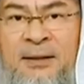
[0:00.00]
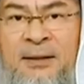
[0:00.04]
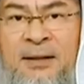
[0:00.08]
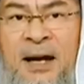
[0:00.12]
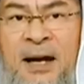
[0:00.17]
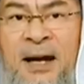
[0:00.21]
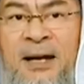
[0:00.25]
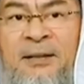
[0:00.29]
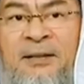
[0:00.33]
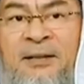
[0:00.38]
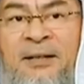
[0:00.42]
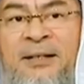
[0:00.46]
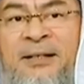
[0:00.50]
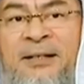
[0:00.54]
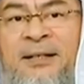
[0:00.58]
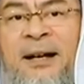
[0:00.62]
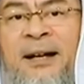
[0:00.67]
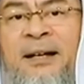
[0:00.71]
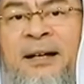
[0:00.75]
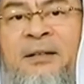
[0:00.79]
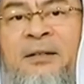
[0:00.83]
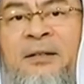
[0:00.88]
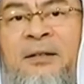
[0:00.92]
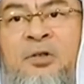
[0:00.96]
I'd
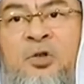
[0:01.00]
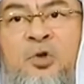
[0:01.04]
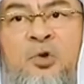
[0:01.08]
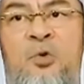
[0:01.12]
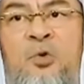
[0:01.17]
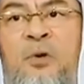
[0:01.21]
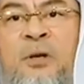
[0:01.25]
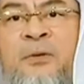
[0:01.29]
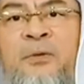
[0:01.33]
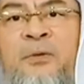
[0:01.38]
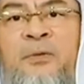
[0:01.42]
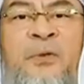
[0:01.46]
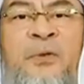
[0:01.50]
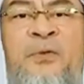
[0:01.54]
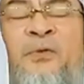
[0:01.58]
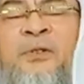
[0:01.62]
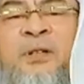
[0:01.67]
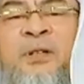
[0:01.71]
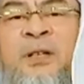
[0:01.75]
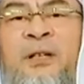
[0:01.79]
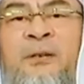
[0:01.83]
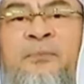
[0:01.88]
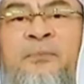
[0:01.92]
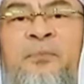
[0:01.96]
recite Surah
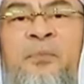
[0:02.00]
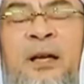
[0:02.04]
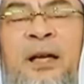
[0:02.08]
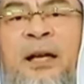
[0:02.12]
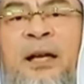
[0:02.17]
50,